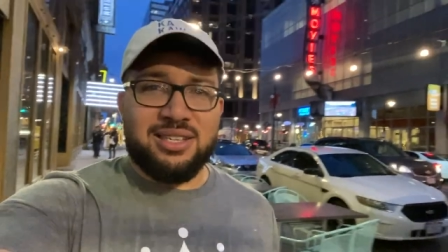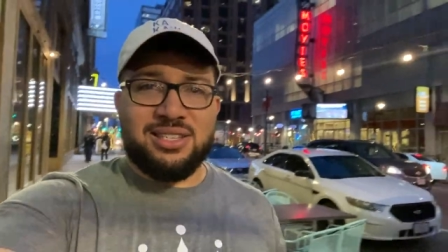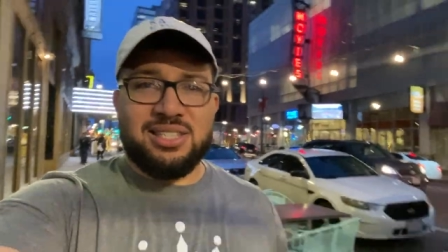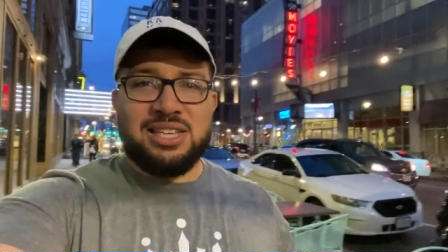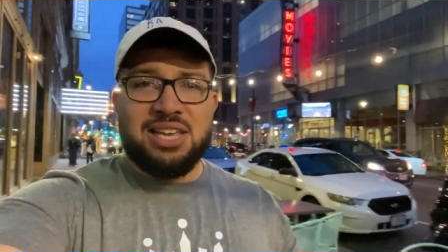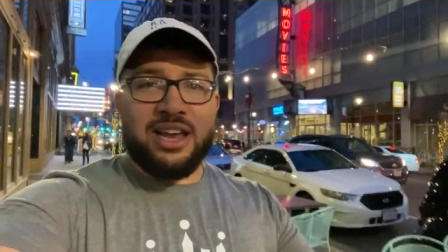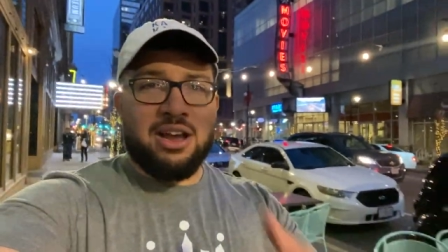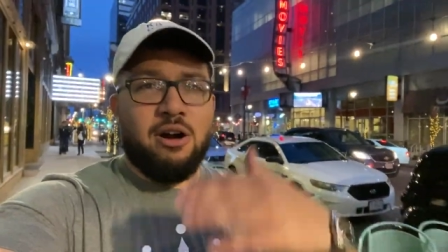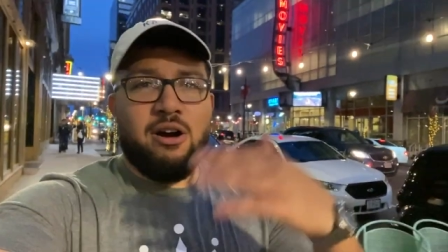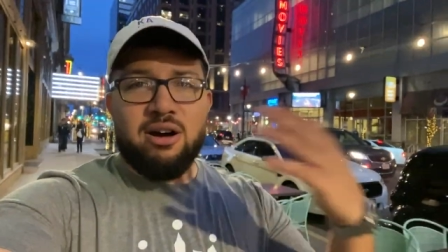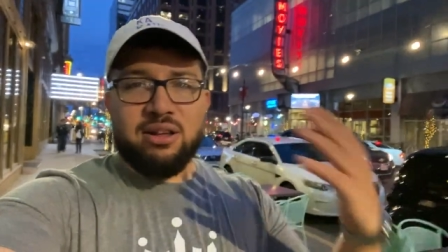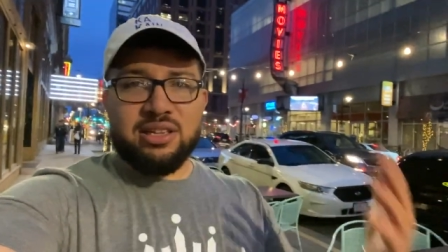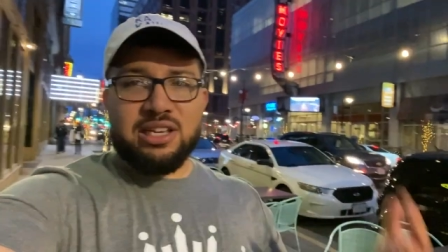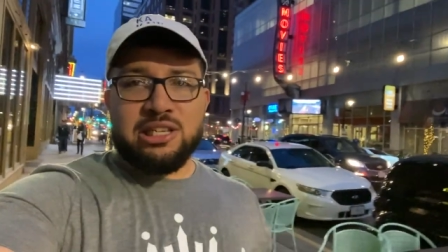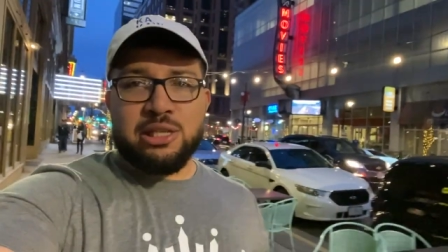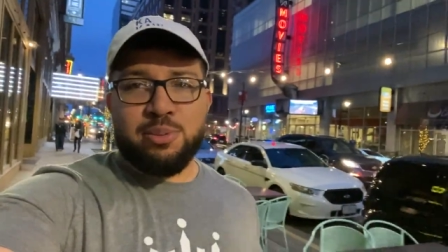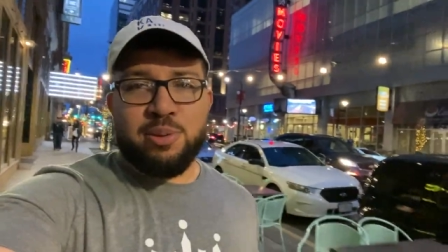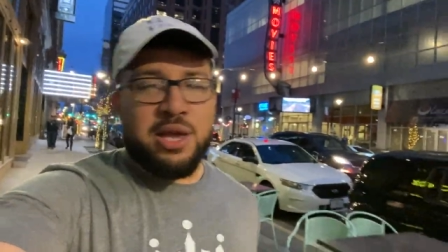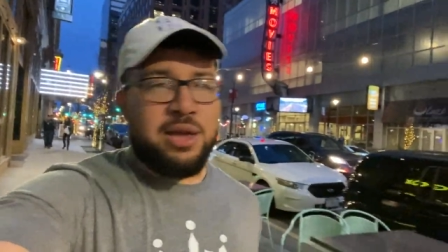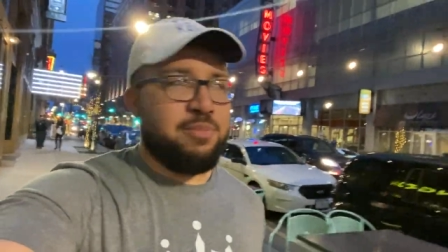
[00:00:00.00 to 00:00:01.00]
to see all
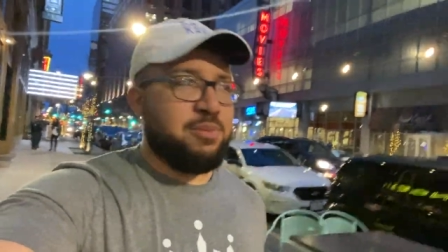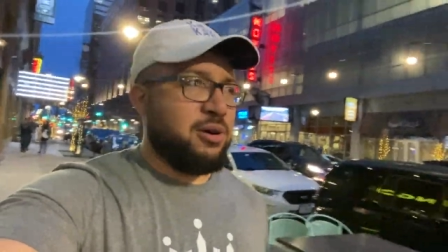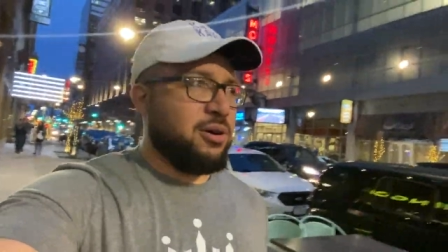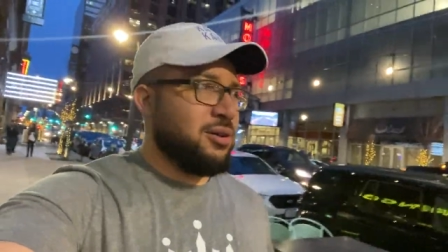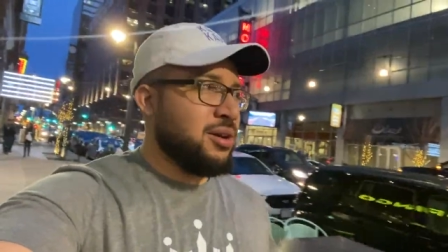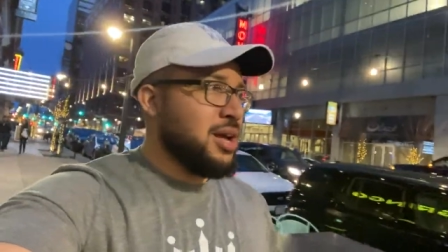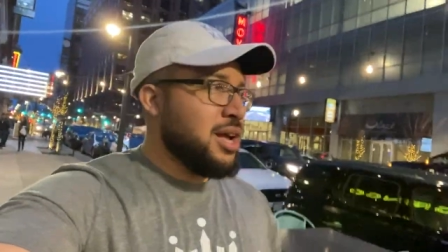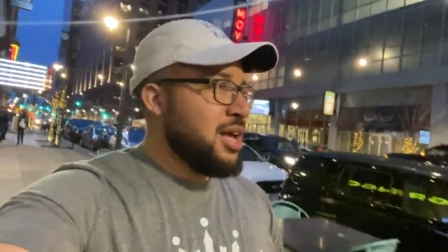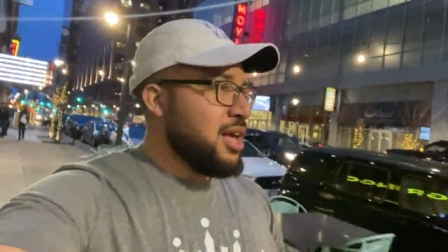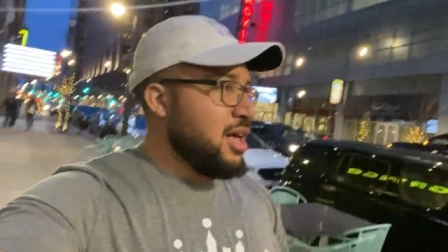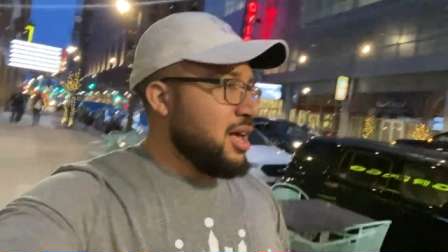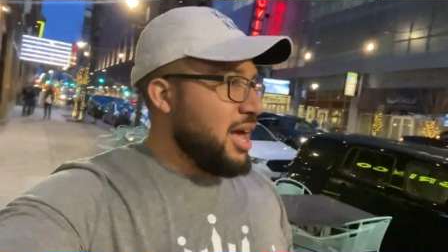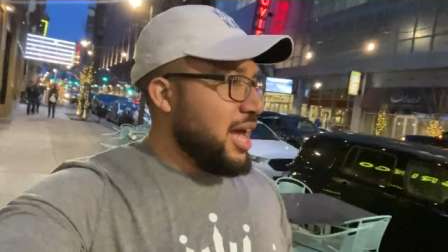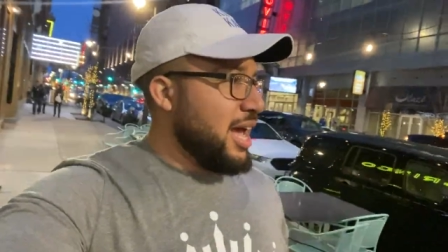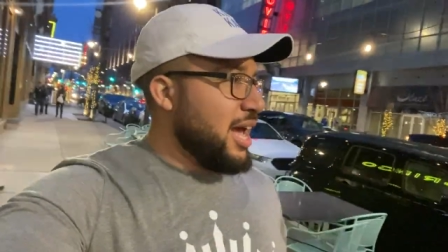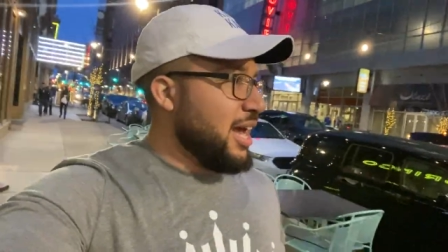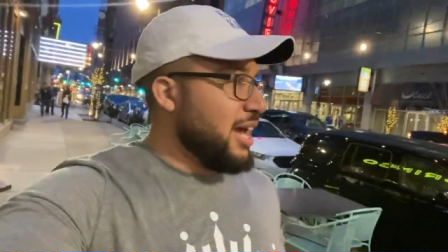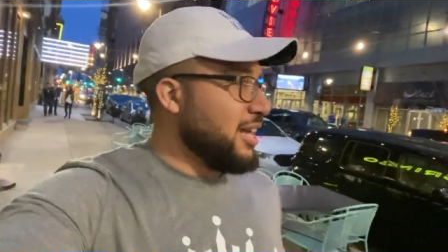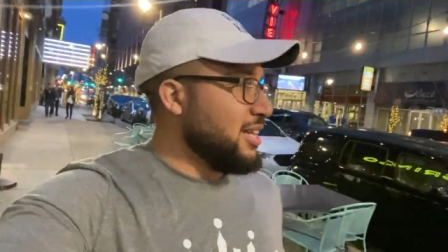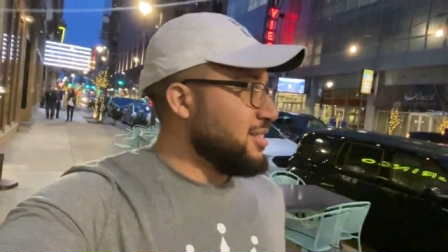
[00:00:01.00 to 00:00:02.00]
these people
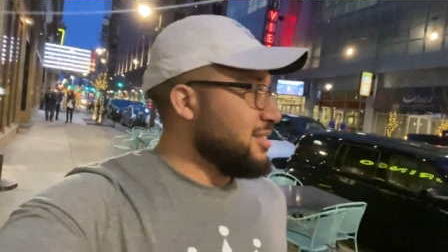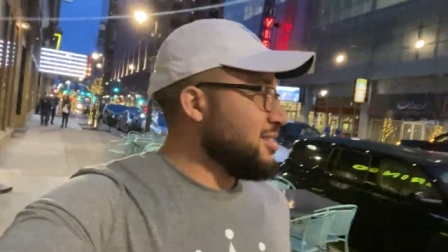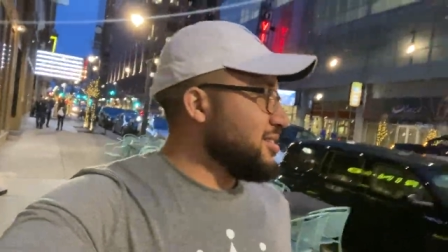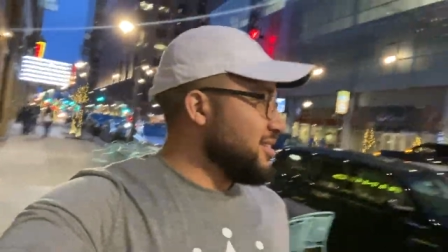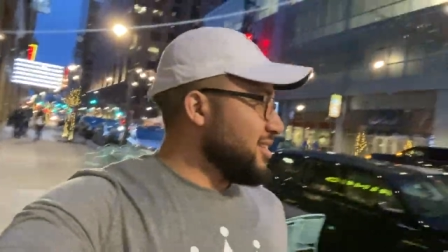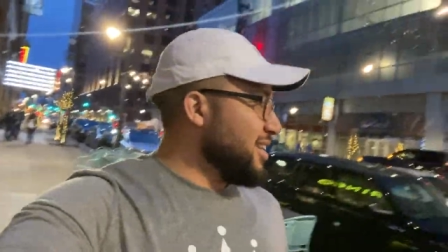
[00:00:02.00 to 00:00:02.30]
and